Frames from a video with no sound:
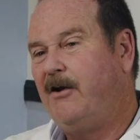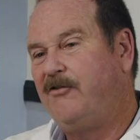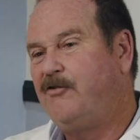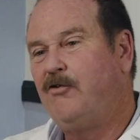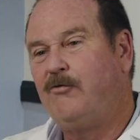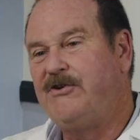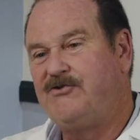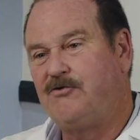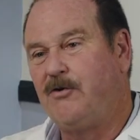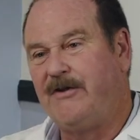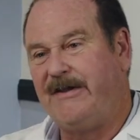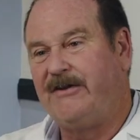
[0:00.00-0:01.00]
also
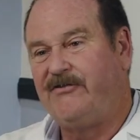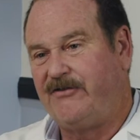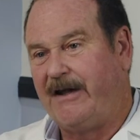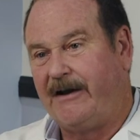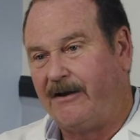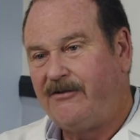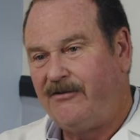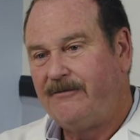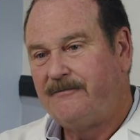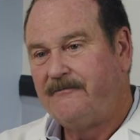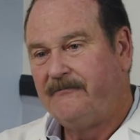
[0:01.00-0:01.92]
restore the aesthetics.